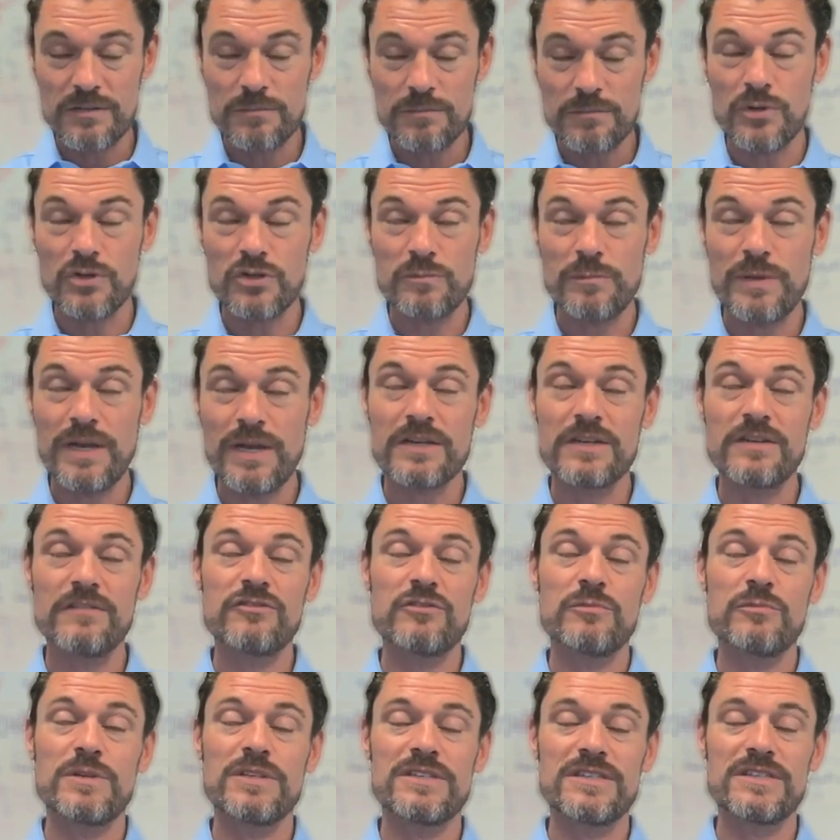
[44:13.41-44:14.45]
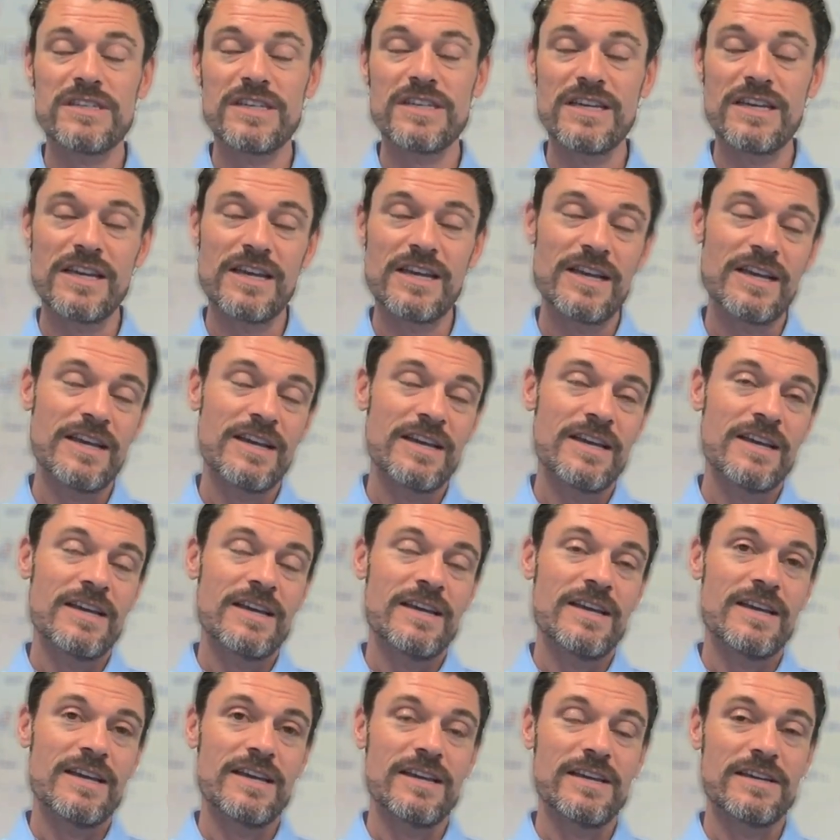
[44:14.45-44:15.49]
perspectives, but see
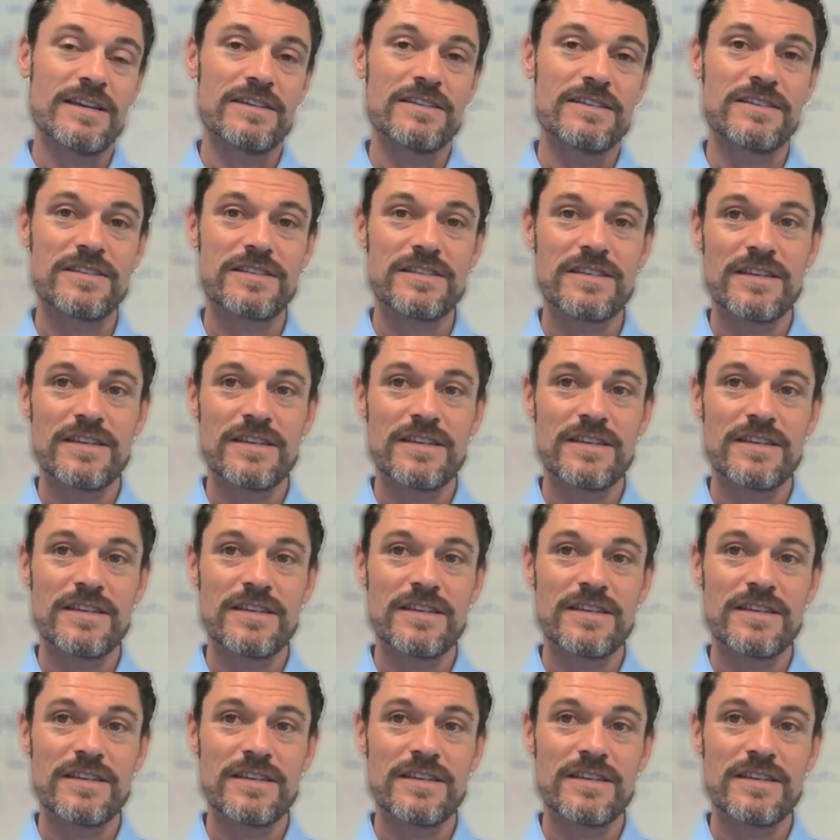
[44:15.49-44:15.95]
is